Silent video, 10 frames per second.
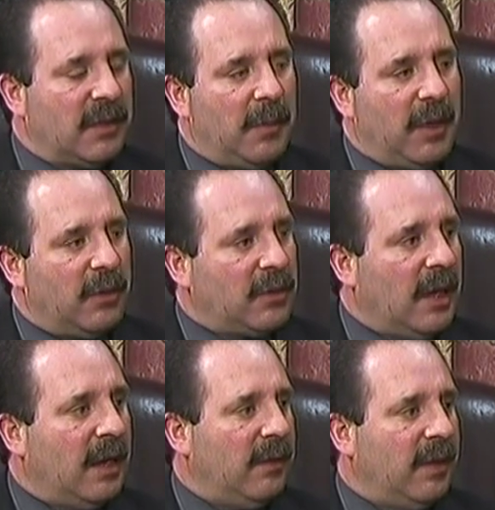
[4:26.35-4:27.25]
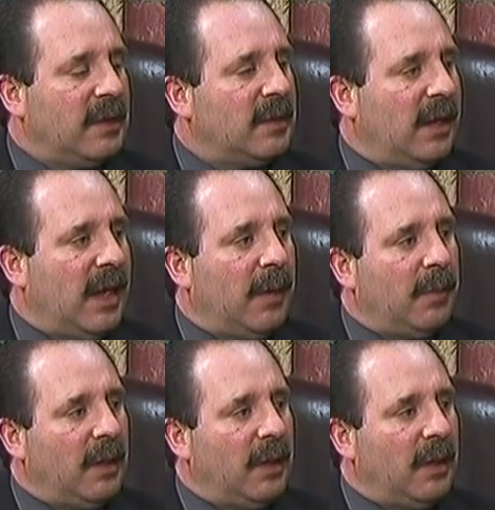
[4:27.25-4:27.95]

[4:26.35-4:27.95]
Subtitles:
There's a lot of things that happen.